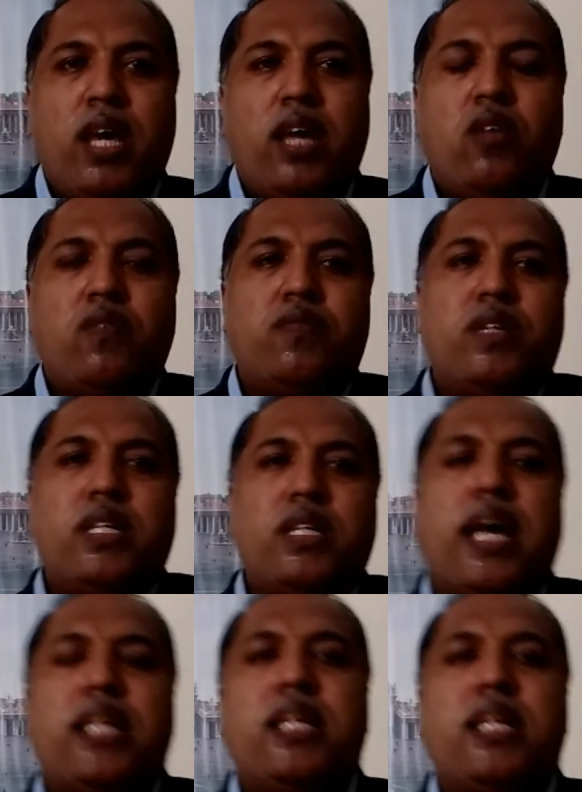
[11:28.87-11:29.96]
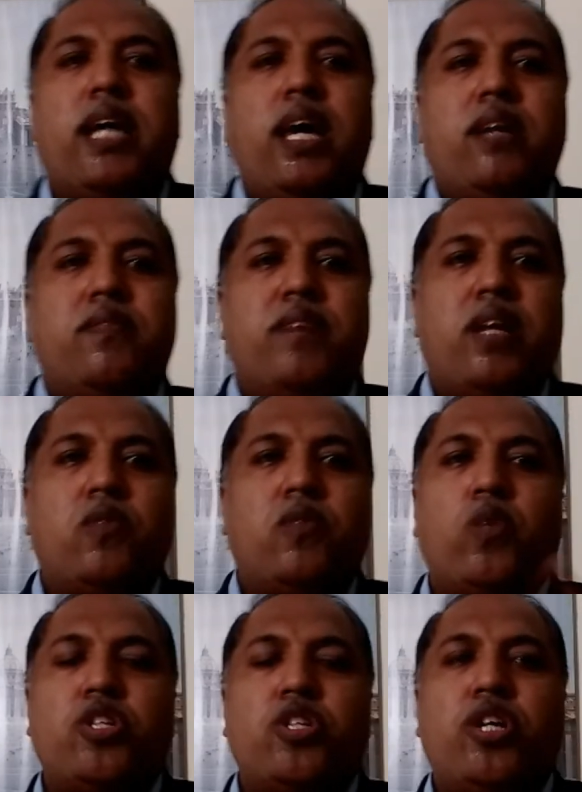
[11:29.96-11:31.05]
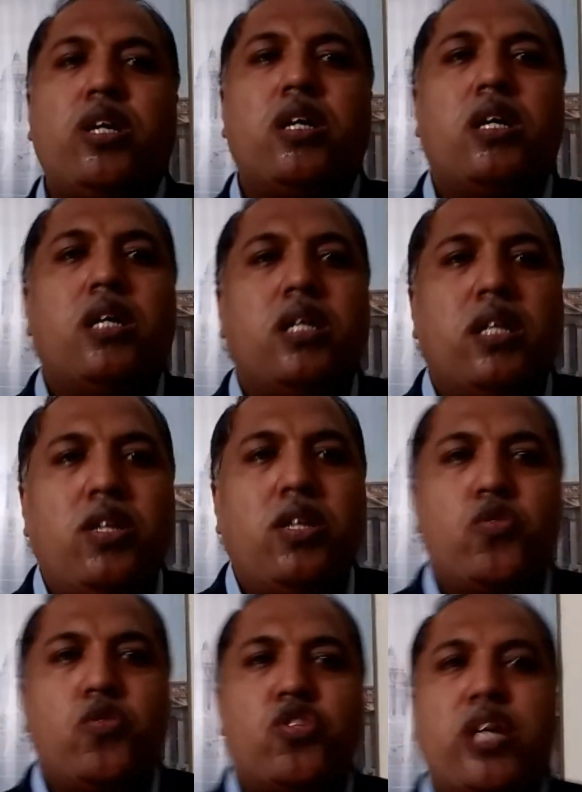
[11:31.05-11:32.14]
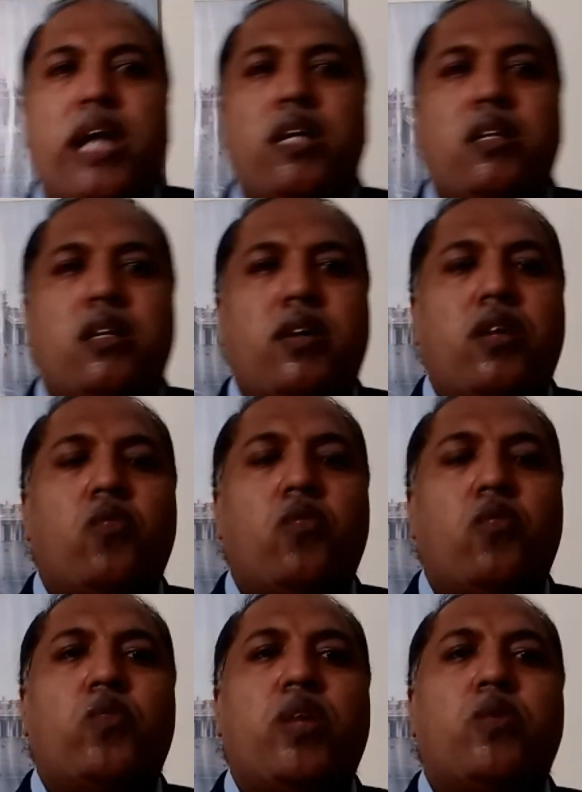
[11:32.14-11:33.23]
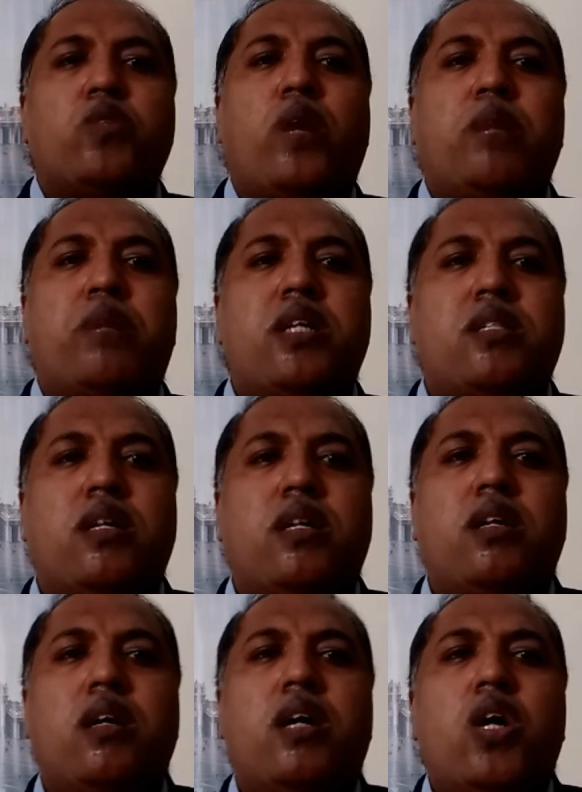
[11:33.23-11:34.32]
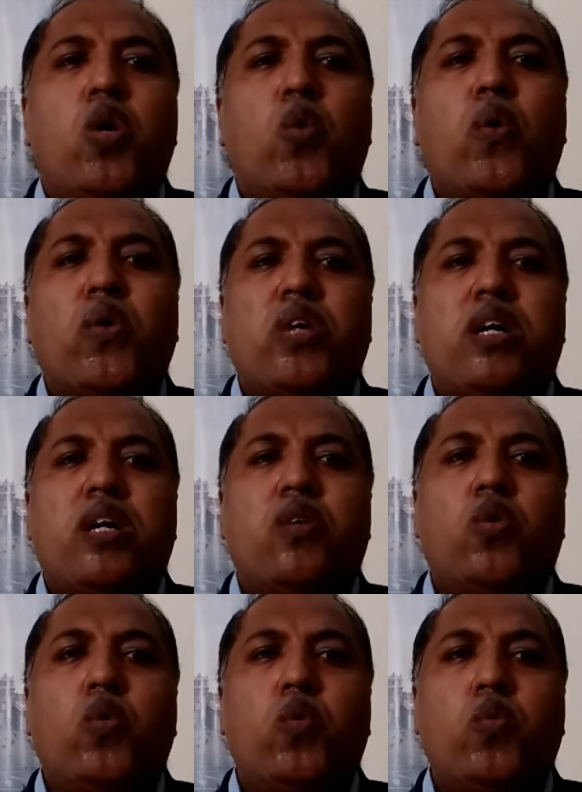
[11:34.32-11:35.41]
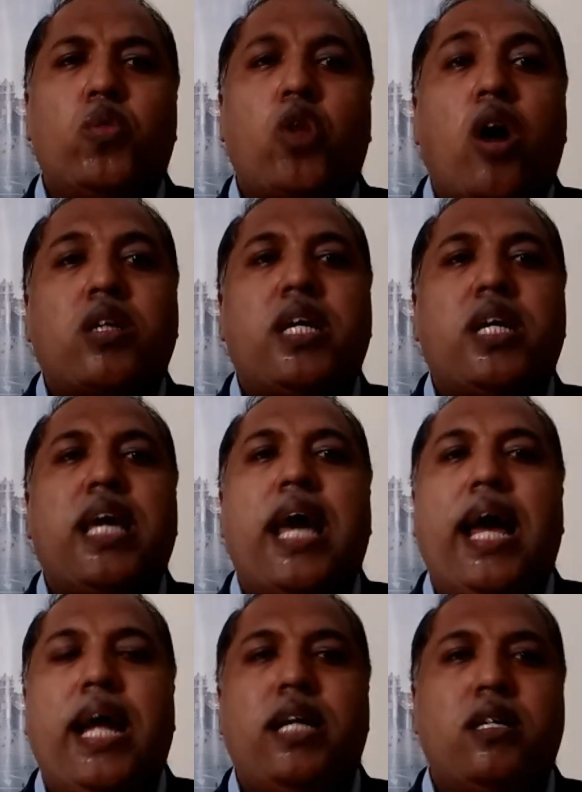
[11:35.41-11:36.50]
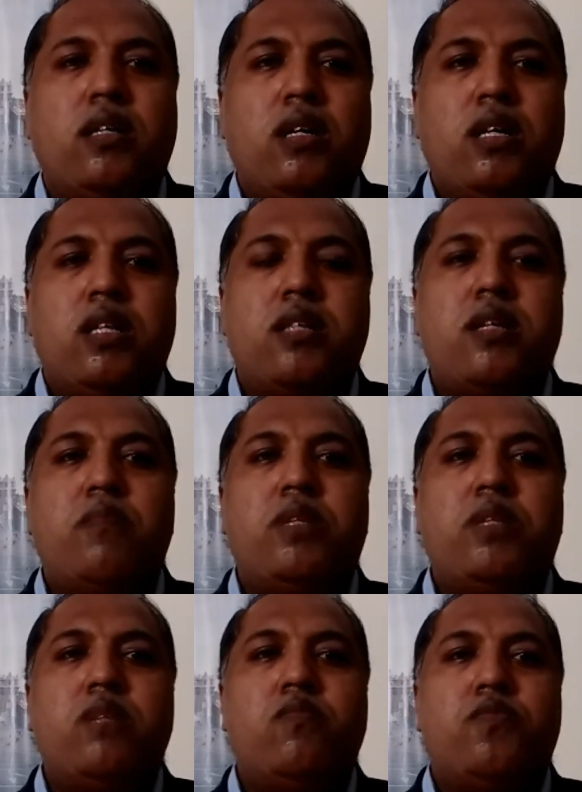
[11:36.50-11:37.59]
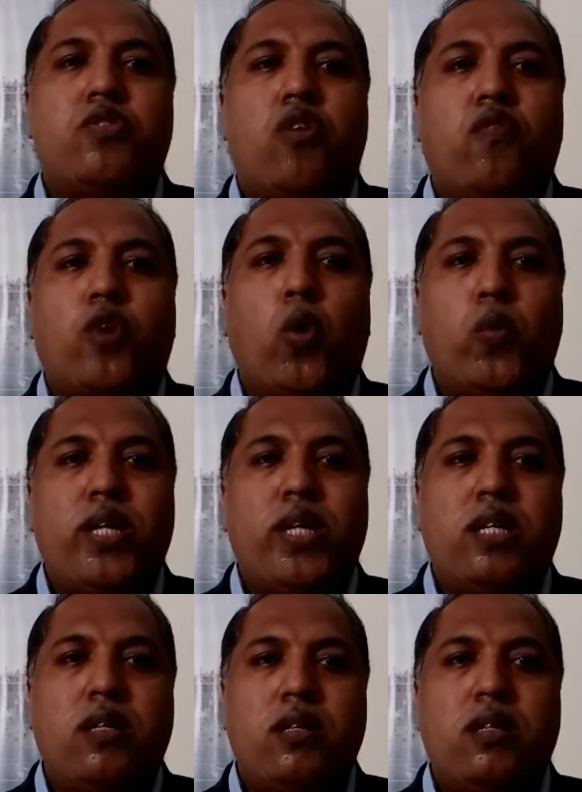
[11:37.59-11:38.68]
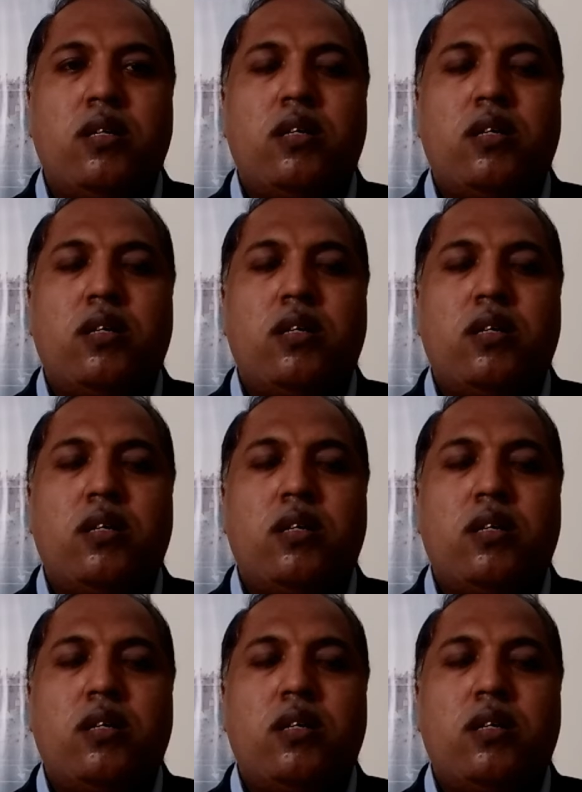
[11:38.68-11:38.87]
The other day when I was watching the news channel, there was one person who thought he had the symptoms of COVID.